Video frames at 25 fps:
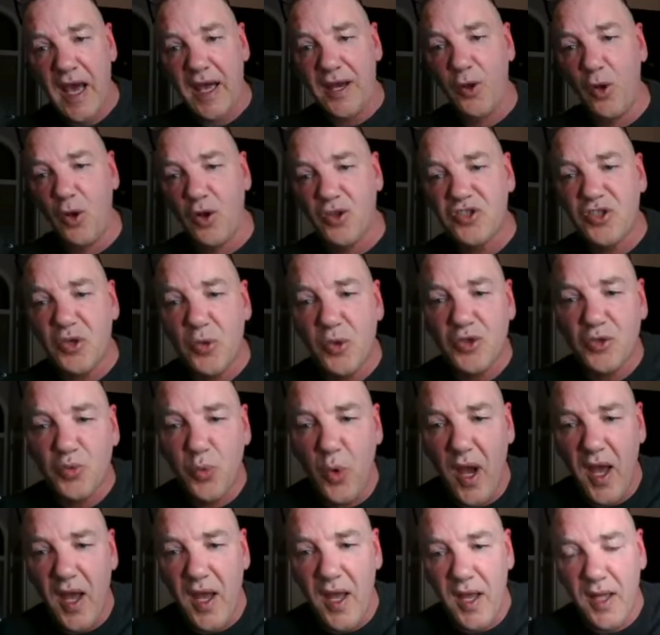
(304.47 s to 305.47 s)
and also as
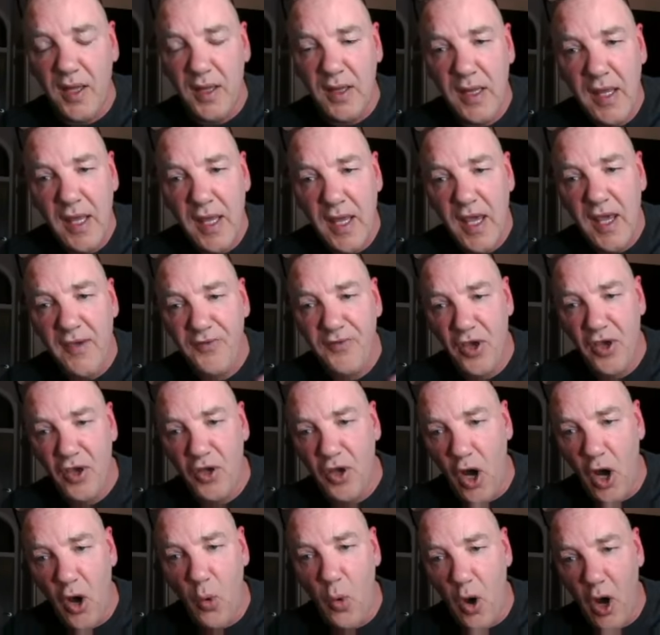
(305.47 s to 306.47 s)
well, if you
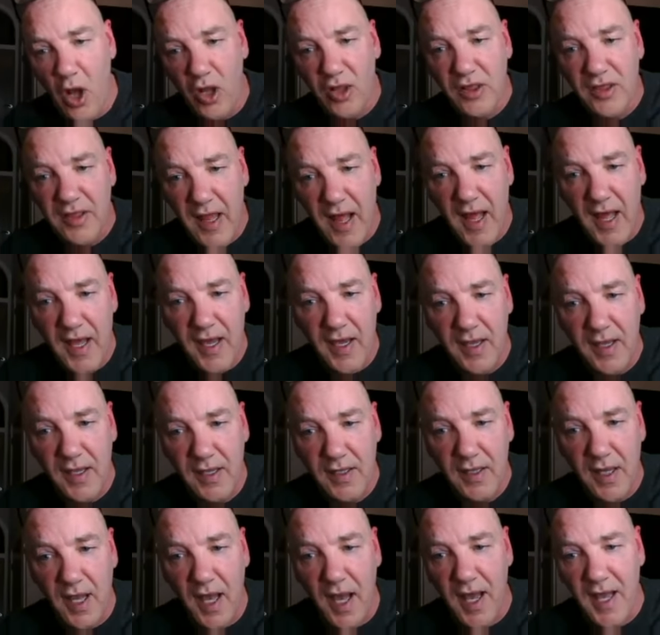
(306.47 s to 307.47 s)
go
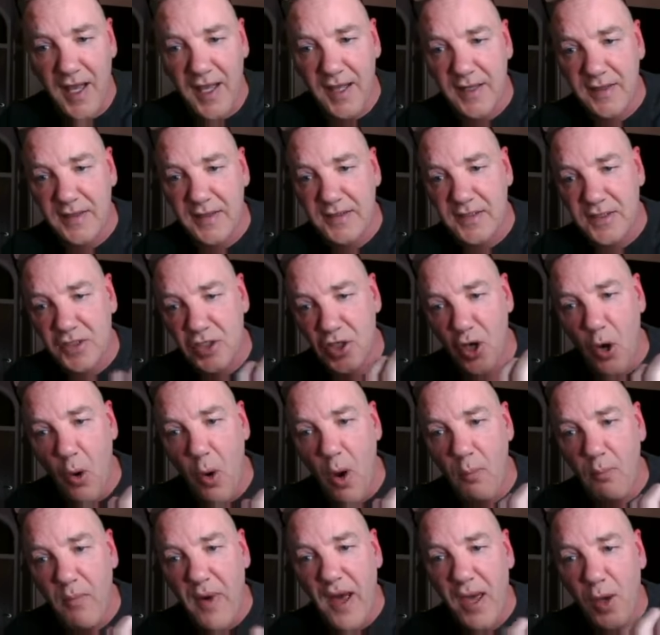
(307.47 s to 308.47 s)
online and you go
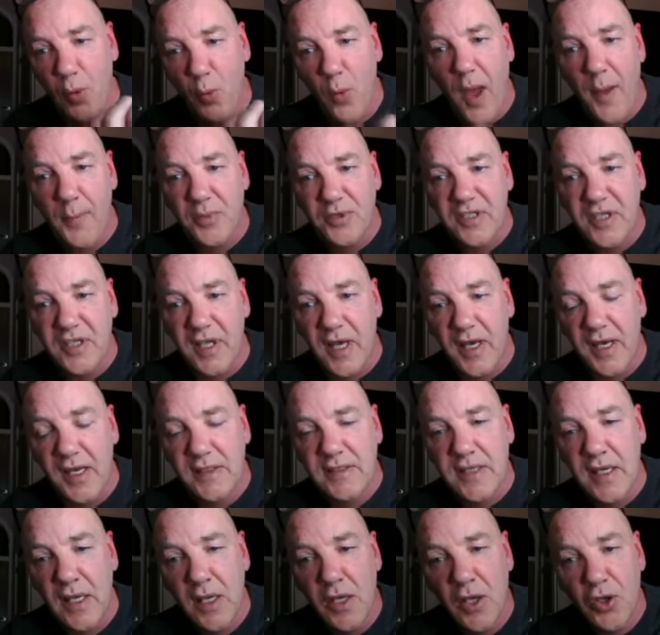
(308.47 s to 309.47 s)
on my
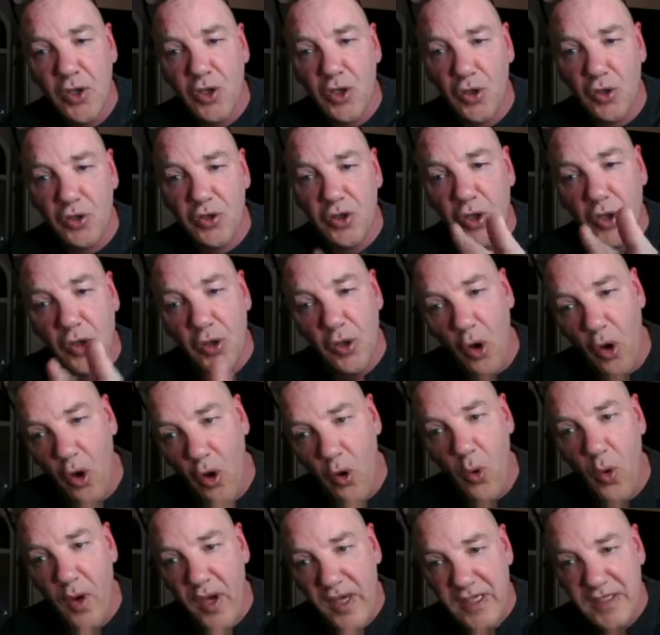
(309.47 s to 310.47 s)
website, you can
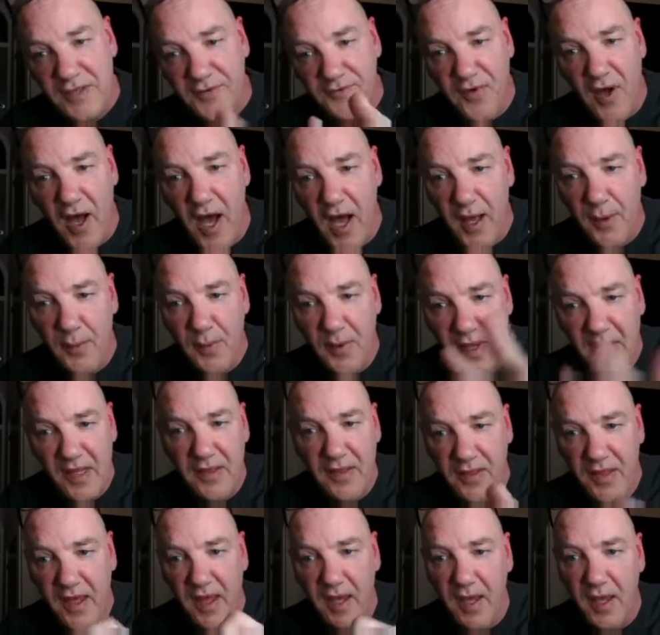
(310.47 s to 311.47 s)
always find me
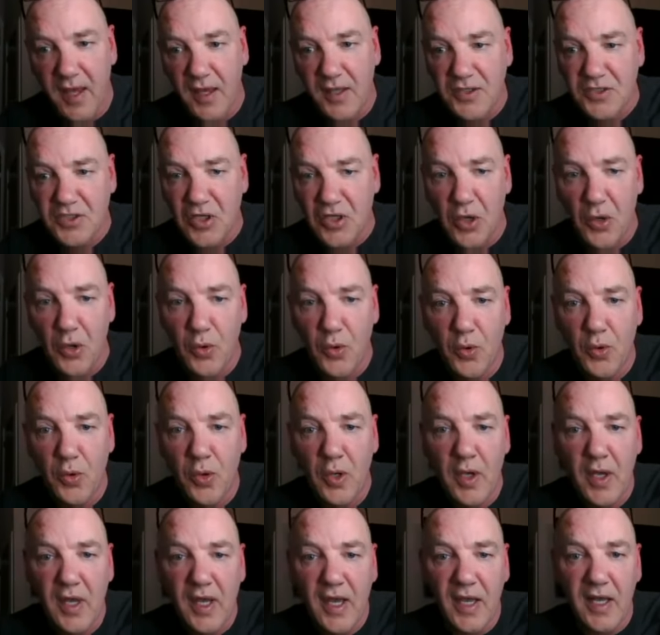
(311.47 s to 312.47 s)
there. So
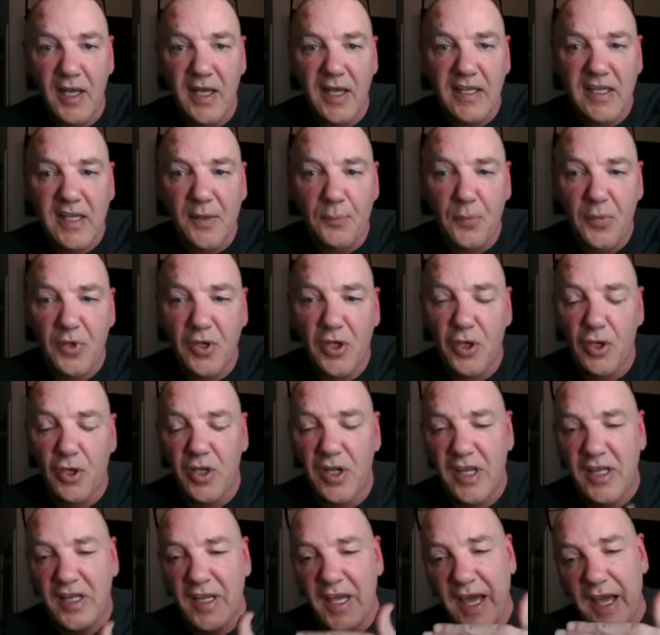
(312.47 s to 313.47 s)
you'll
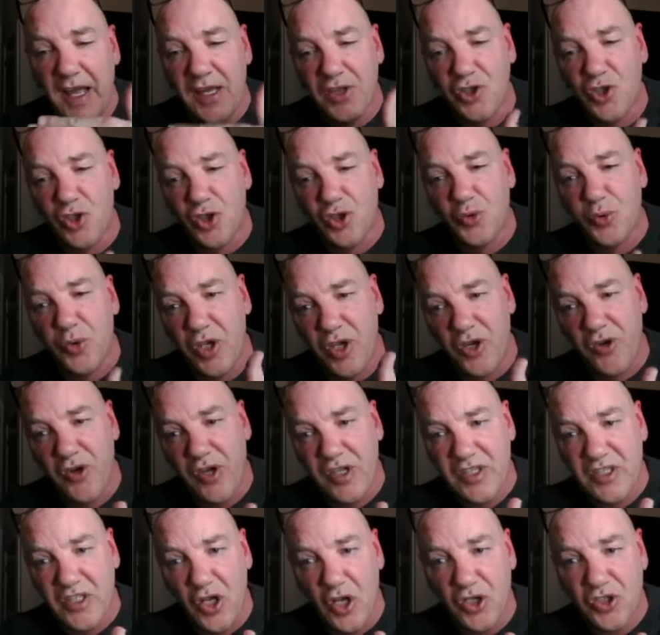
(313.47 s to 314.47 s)
either get in touch with
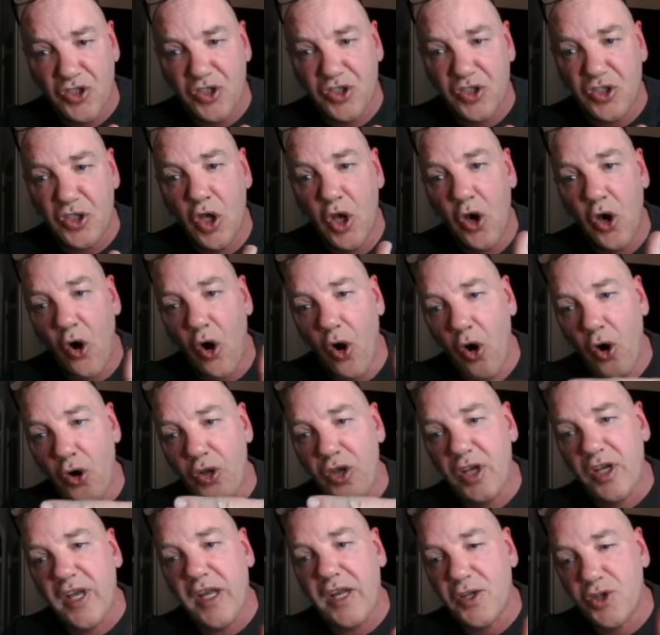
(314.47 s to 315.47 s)
Christos or
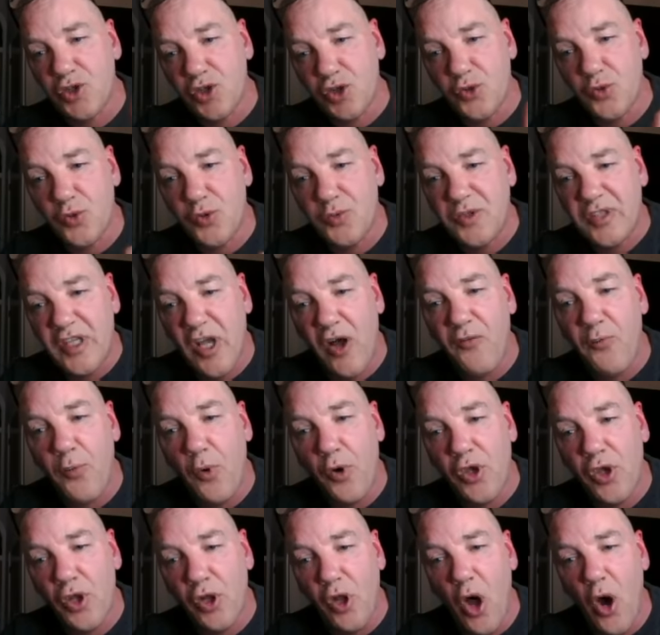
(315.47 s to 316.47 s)
you'll get in touch with yourself, but
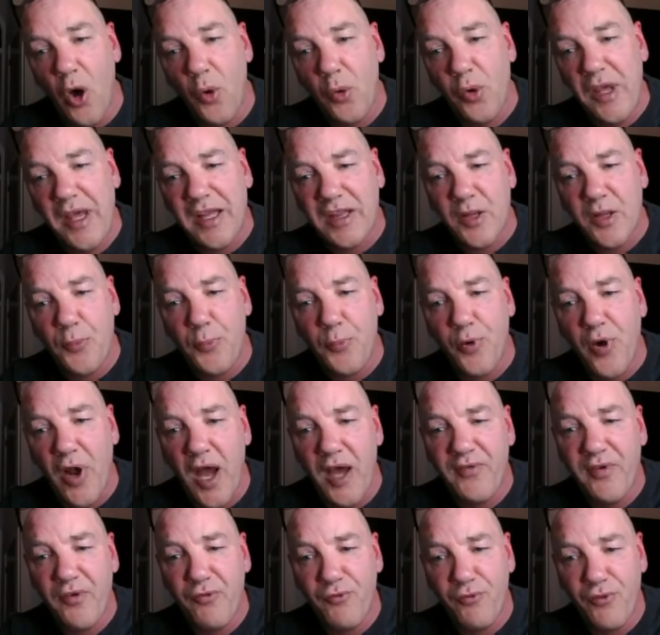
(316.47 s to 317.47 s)
you'll only get the
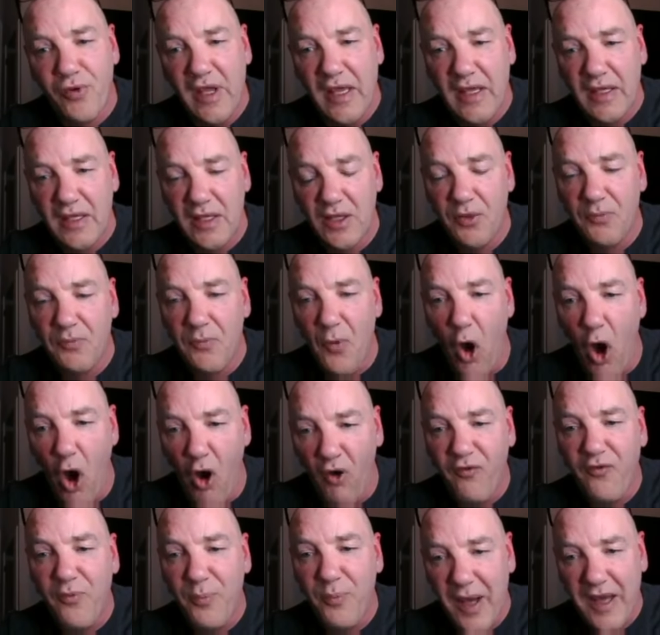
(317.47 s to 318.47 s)
private reading
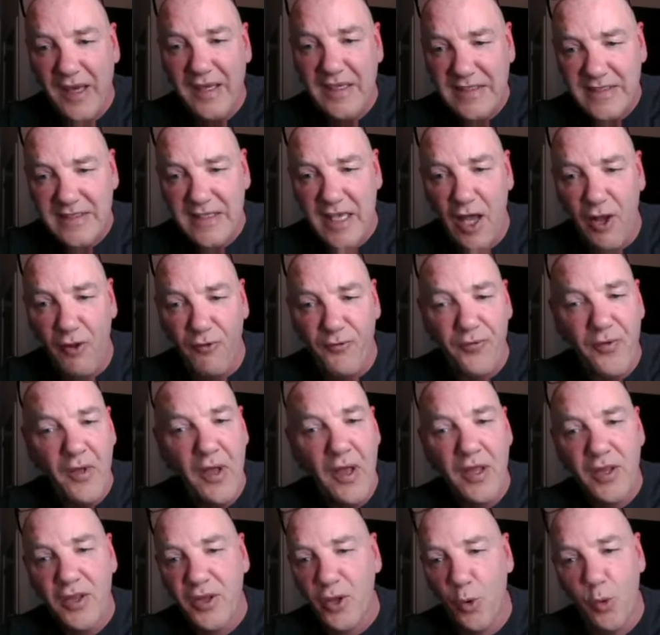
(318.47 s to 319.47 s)
off myself.
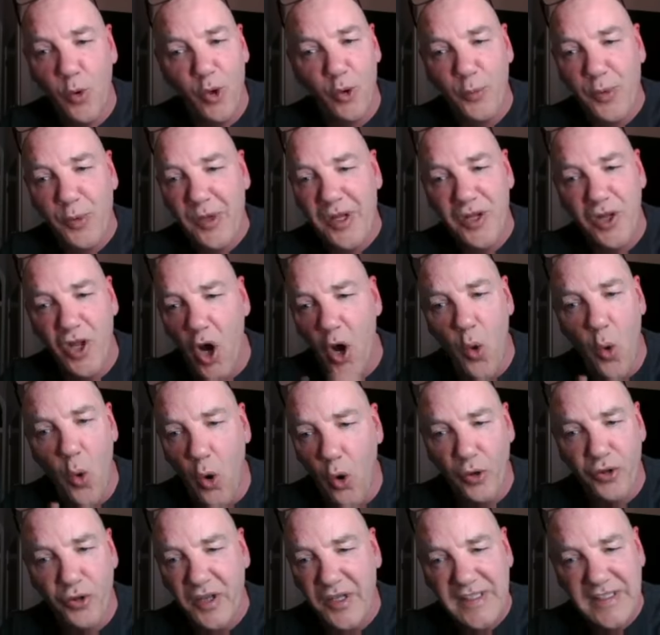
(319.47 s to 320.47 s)
There will be no
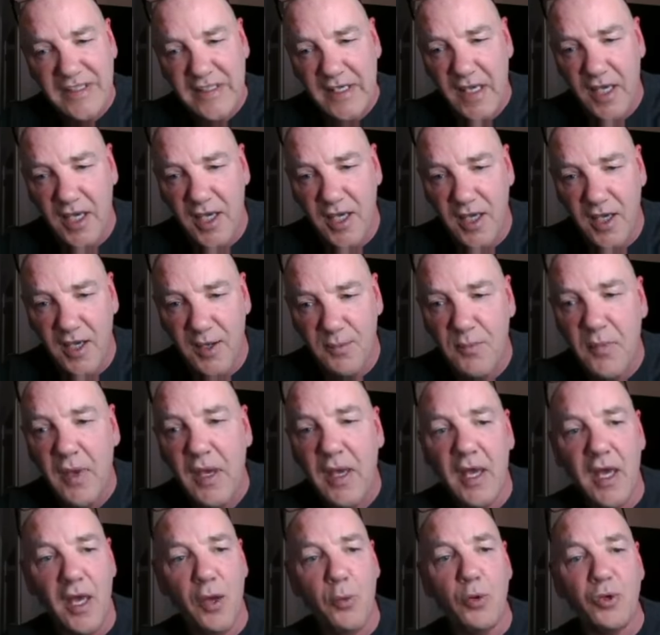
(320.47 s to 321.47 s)
other team.
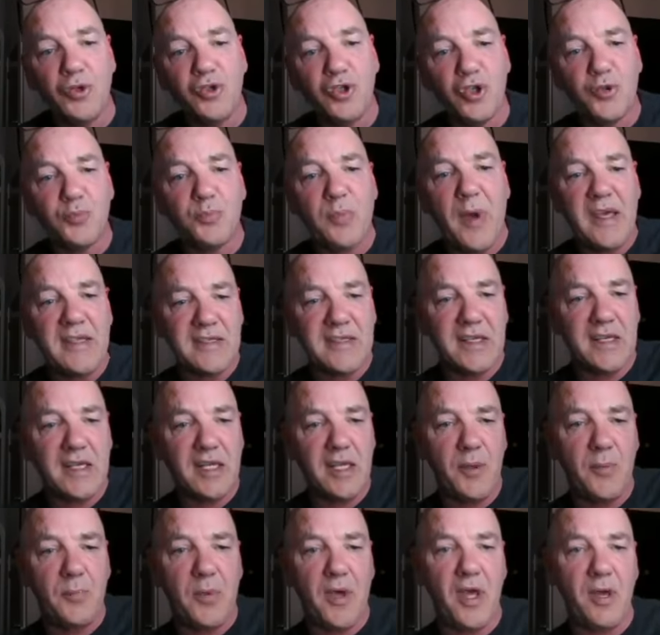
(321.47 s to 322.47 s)
It will just
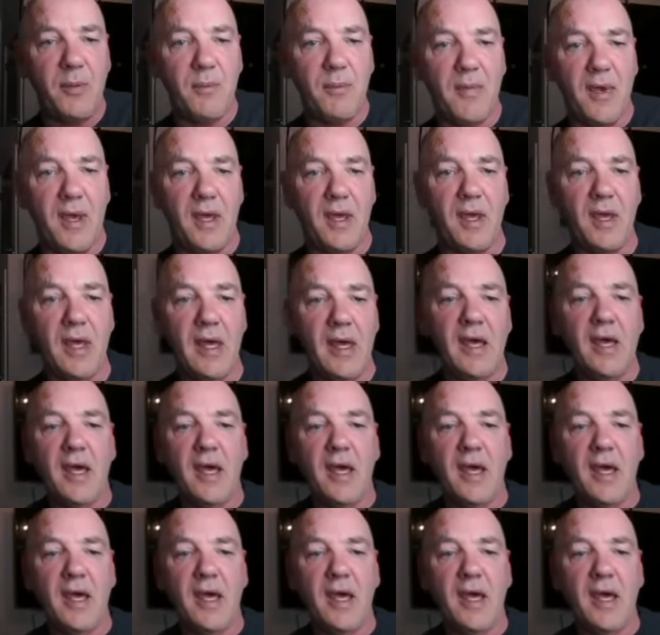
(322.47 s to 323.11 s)
basically be me.